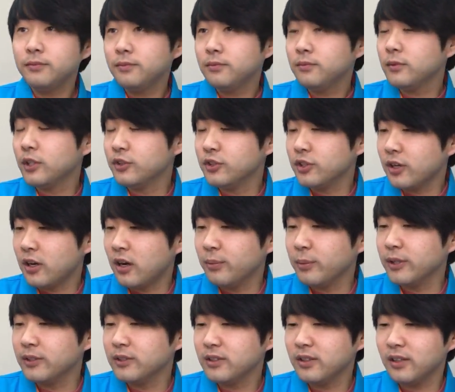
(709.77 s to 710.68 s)
There's a
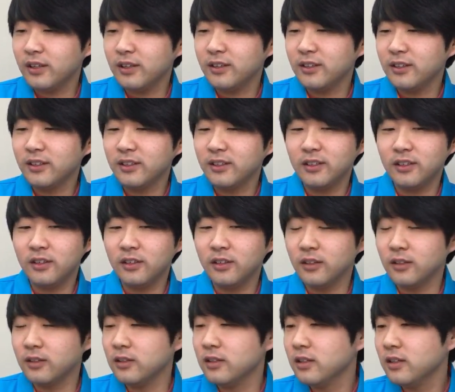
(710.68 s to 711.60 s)
comment, I think,
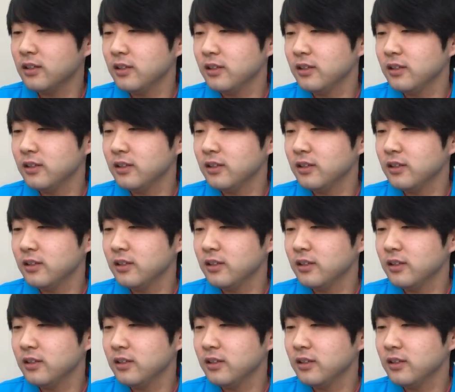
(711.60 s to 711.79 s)
on